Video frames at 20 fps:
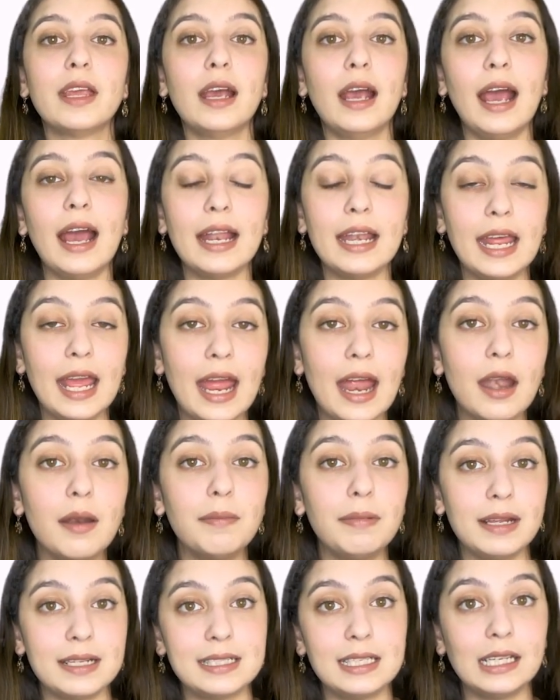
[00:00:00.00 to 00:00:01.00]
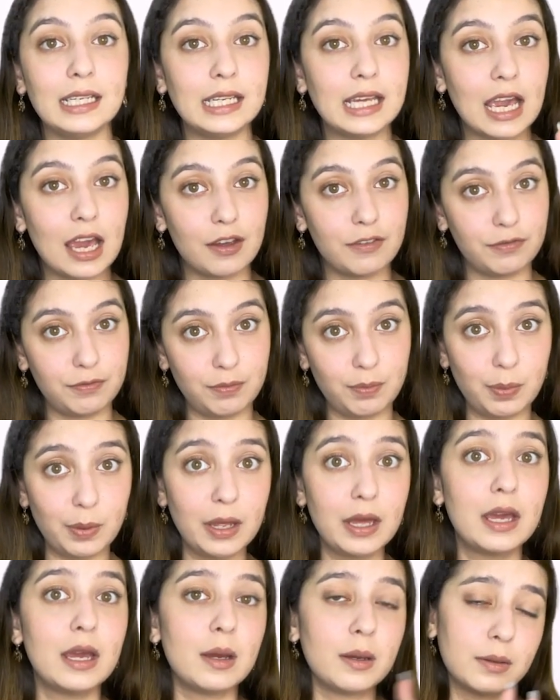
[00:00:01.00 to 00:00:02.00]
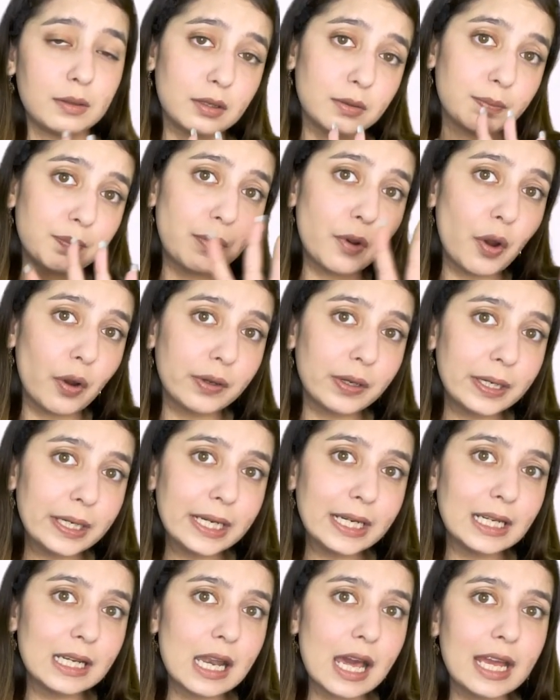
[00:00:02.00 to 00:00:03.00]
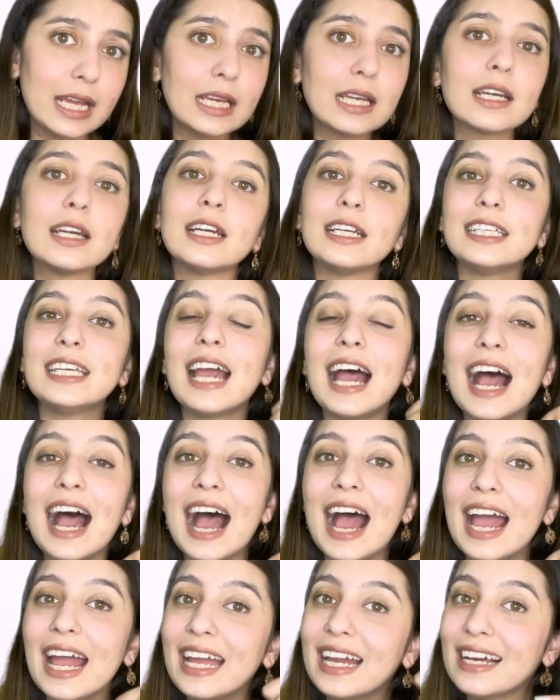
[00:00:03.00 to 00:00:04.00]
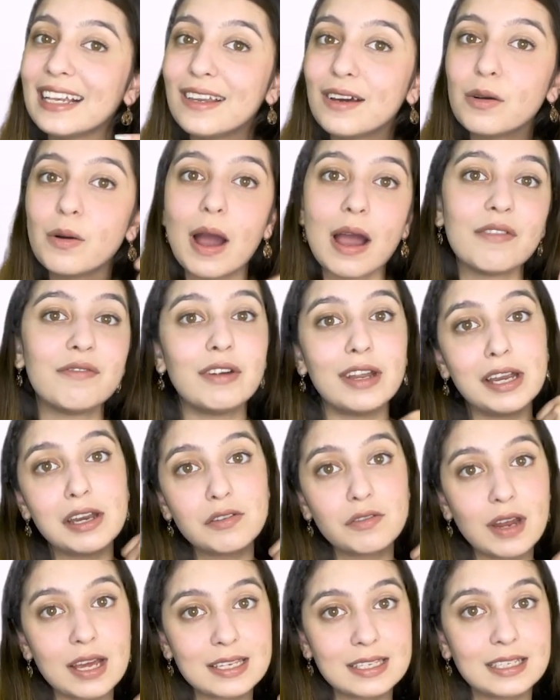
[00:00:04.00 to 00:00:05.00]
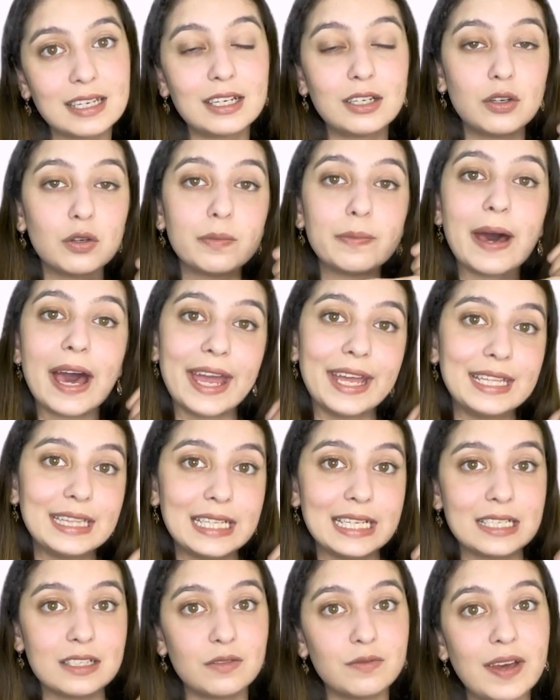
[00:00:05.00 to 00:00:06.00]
And here basically I've plotted it like, yeah, hi, hello, I'm very interested to buy this.